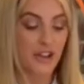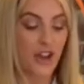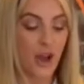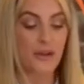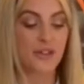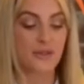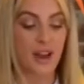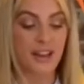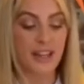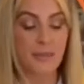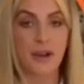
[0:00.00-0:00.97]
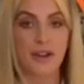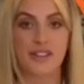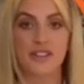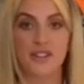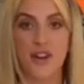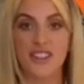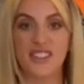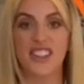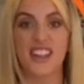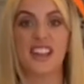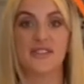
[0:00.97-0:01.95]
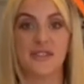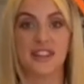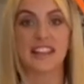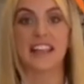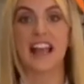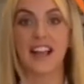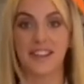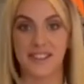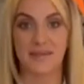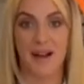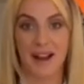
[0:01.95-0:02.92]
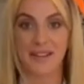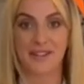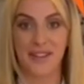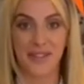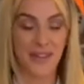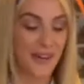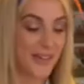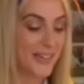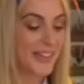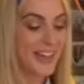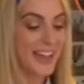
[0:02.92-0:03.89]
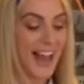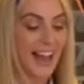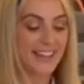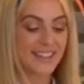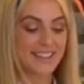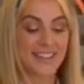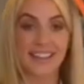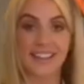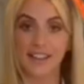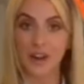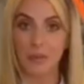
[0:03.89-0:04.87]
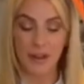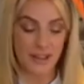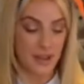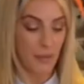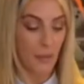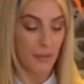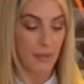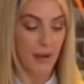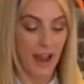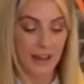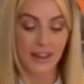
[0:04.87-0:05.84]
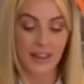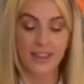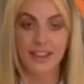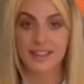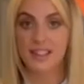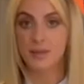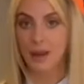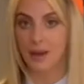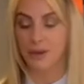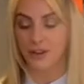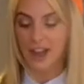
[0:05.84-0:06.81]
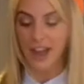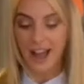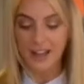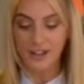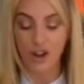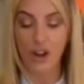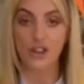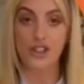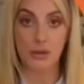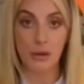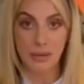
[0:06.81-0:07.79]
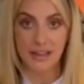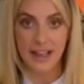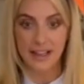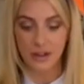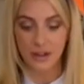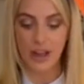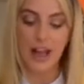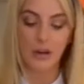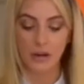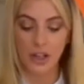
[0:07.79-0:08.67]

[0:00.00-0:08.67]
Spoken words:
You know it's ready because it starts to really catch the back of your throat and it's sticking a little bit to the bottom of the pan. This is where we're going to add our sweet potato now.